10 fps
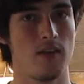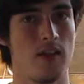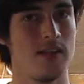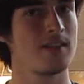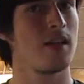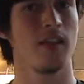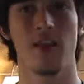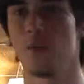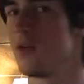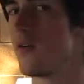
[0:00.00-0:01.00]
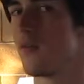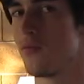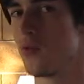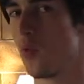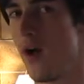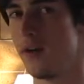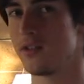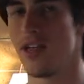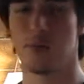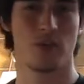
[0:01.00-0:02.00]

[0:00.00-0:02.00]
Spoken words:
is a little bit different from their wild type,